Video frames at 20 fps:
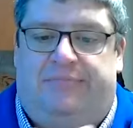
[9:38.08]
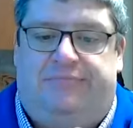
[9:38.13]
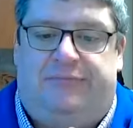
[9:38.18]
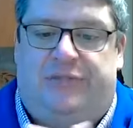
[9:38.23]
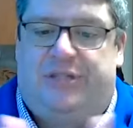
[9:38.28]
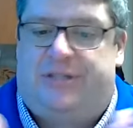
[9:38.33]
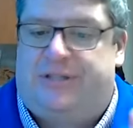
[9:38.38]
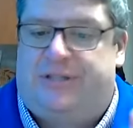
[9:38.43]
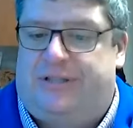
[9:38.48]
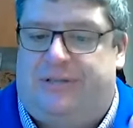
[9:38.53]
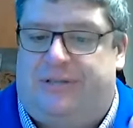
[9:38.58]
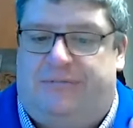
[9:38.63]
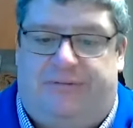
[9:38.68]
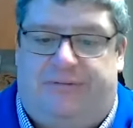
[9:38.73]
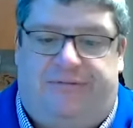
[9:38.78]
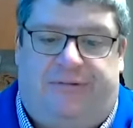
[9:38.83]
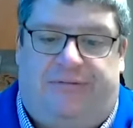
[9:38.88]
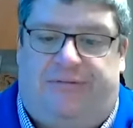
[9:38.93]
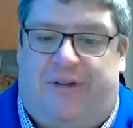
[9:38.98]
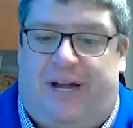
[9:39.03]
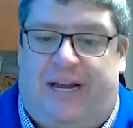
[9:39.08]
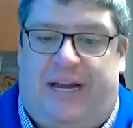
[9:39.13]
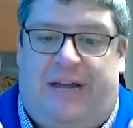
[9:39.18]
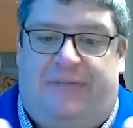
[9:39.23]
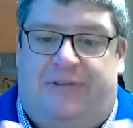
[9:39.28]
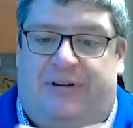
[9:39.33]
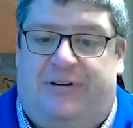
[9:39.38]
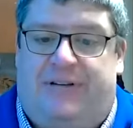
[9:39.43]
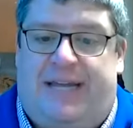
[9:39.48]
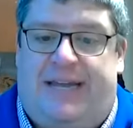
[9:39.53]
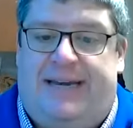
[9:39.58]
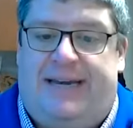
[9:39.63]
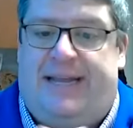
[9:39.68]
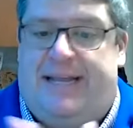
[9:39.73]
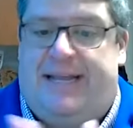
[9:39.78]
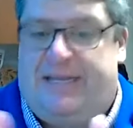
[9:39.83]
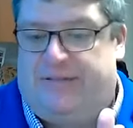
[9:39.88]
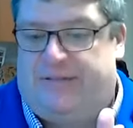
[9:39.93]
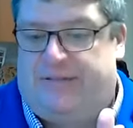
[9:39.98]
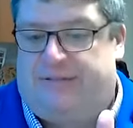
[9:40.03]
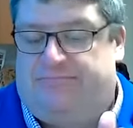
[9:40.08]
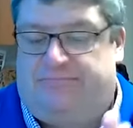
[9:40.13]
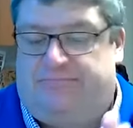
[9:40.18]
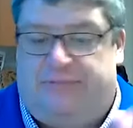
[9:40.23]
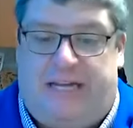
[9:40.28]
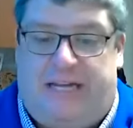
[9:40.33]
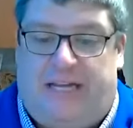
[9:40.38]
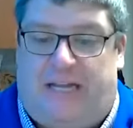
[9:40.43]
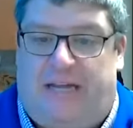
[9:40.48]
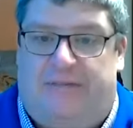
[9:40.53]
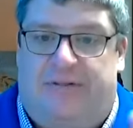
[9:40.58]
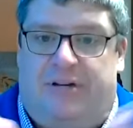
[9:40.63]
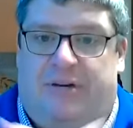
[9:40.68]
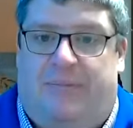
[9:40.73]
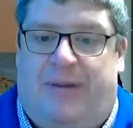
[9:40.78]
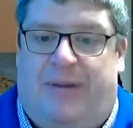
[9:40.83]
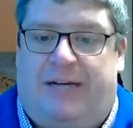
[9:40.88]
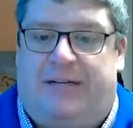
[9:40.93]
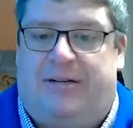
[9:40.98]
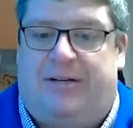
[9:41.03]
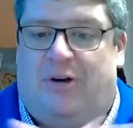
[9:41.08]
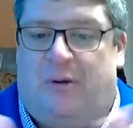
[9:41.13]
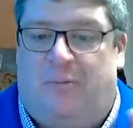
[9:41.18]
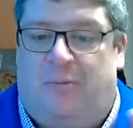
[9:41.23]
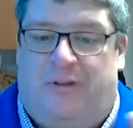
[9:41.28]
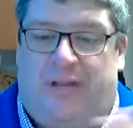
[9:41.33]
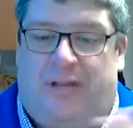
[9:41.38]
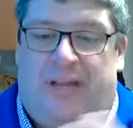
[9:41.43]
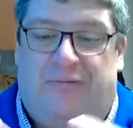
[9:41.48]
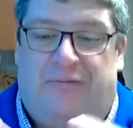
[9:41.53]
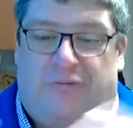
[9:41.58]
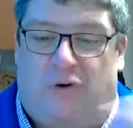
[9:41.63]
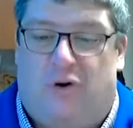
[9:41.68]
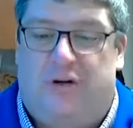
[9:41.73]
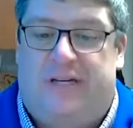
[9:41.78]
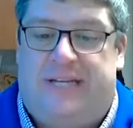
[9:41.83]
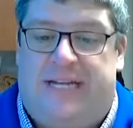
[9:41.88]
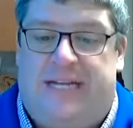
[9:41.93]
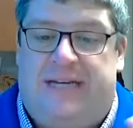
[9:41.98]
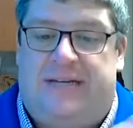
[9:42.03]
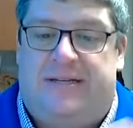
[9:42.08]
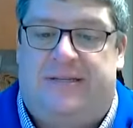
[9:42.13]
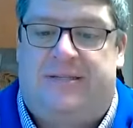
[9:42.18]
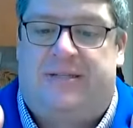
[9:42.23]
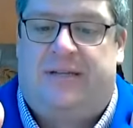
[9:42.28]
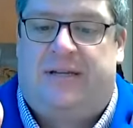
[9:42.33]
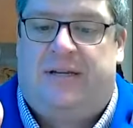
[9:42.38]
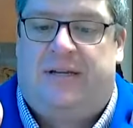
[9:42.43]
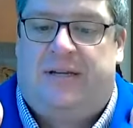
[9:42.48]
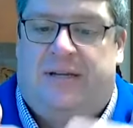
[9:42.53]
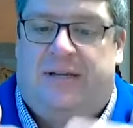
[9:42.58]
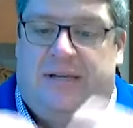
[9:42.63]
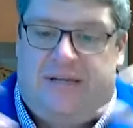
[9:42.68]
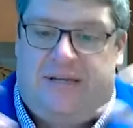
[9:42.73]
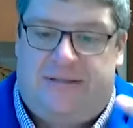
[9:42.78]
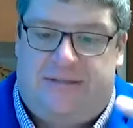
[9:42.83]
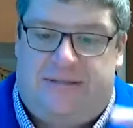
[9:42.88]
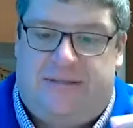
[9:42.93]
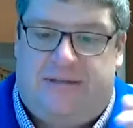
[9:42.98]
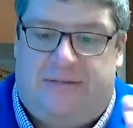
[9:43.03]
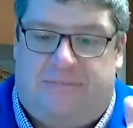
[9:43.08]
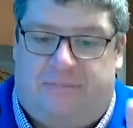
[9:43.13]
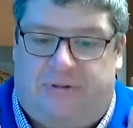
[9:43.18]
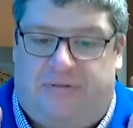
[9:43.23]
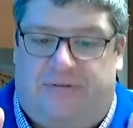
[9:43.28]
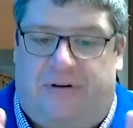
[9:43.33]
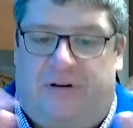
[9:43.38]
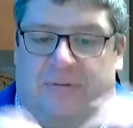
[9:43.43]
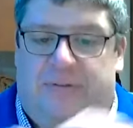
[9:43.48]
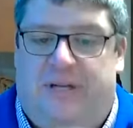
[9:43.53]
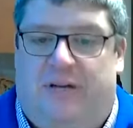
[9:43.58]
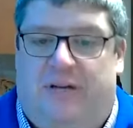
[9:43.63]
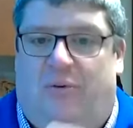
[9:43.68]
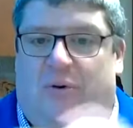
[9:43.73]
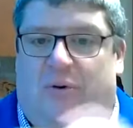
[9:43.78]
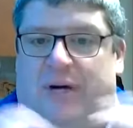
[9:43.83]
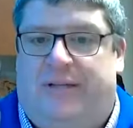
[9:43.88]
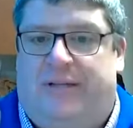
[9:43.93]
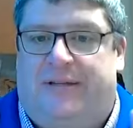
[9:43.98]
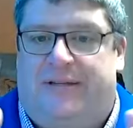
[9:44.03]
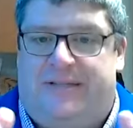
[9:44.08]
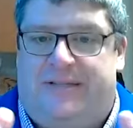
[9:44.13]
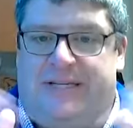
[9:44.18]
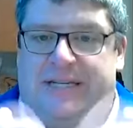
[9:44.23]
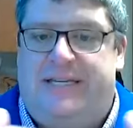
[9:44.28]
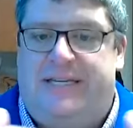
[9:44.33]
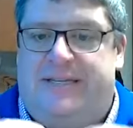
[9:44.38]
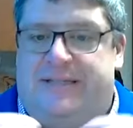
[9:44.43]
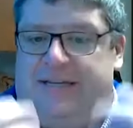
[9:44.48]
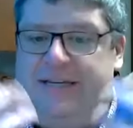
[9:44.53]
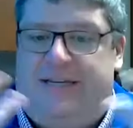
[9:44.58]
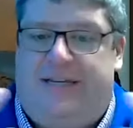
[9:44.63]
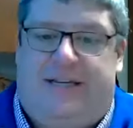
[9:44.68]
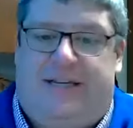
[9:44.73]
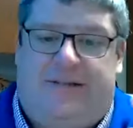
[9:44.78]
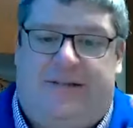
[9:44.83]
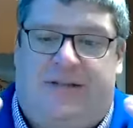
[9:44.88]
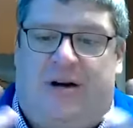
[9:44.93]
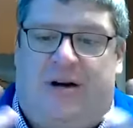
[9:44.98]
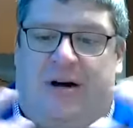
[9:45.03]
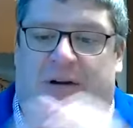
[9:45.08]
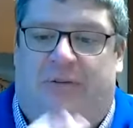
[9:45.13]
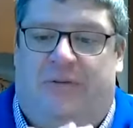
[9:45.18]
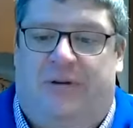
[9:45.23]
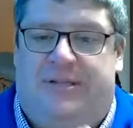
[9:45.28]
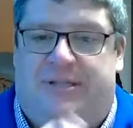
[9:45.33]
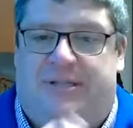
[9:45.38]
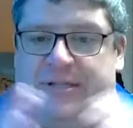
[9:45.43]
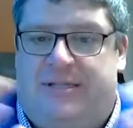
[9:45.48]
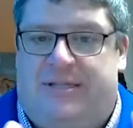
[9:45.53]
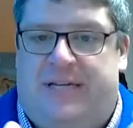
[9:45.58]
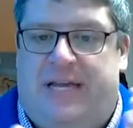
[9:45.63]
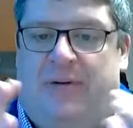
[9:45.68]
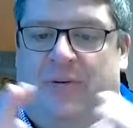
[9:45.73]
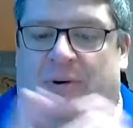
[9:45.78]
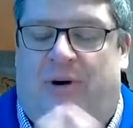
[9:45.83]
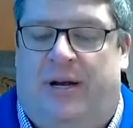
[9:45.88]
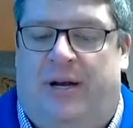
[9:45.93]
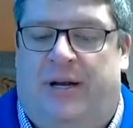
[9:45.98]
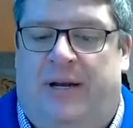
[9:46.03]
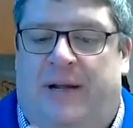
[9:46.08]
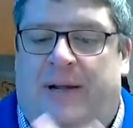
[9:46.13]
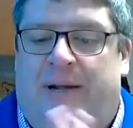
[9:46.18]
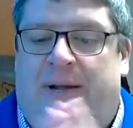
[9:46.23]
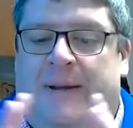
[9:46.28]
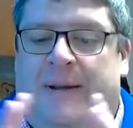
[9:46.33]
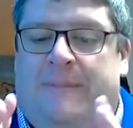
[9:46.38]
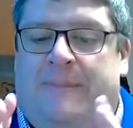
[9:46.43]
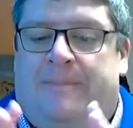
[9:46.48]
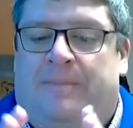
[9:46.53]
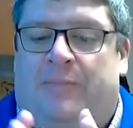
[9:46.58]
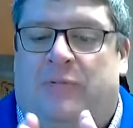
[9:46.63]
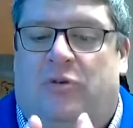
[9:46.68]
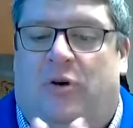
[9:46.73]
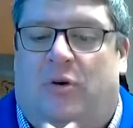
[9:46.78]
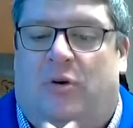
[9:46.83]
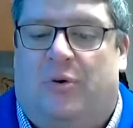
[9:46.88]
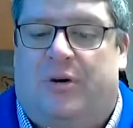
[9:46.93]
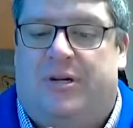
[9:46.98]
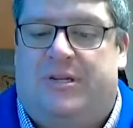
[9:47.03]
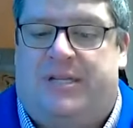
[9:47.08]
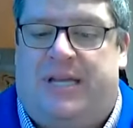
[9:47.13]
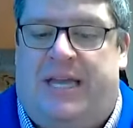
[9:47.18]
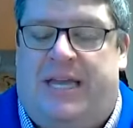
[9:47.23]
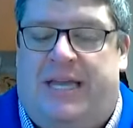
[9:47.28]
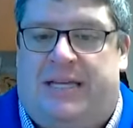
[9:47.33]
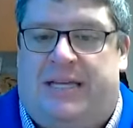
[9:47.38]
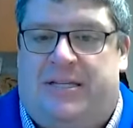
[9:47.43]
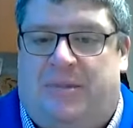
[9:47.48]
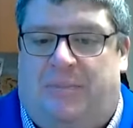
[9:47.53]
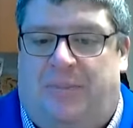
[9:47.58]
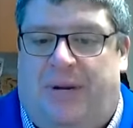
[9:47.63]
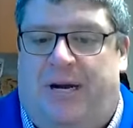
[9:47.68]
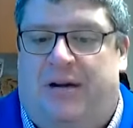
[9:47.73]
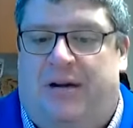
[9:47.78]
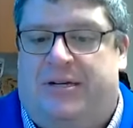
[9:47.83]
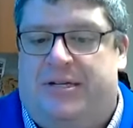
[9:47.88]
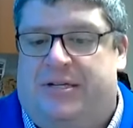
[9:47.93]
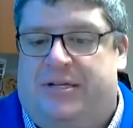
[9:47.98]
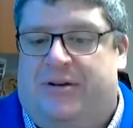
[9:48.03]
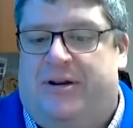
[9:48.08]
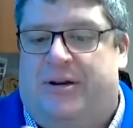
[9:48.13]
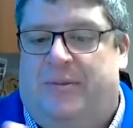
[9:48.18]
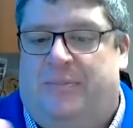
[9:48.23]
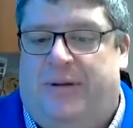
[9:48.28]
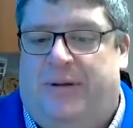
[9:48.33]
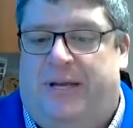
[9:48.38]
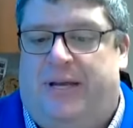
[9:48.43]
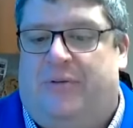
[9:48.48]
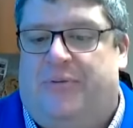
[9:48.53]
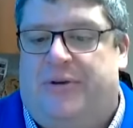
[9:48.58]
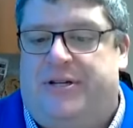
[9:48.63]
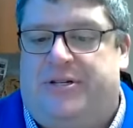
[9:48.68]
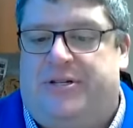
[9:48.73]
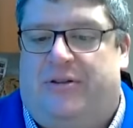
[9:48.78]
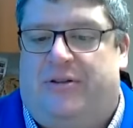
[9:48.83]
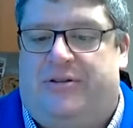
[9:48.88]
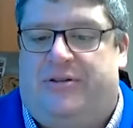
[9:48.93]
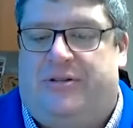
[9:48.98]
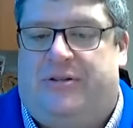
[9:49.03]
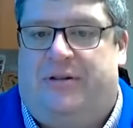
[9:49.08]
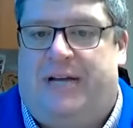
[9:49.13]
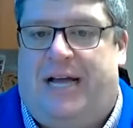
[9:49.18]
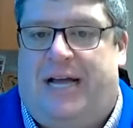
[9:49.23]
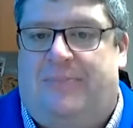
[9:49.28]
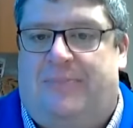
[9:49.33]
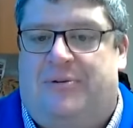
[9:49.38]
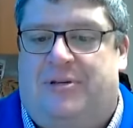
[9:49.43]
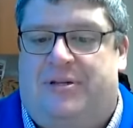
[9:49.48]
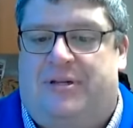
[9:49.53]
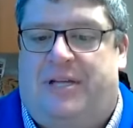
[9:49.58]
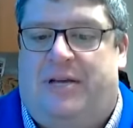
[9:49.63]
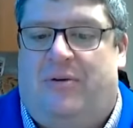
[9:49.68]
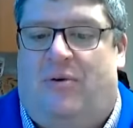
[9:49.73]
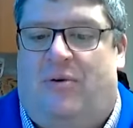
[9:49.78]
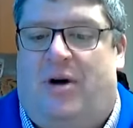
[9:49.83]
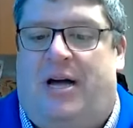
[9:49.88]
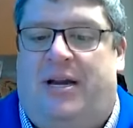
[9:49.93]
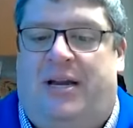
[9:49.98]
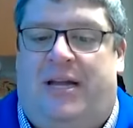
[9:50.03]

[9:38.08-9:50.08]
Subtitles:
Just if you're fine after 10 days, day 11, you're back to normal. Then 14 is the proverbial what the CDC has gone with since day 1. What we're saying is a parent is going to pick which of those 3 options they want,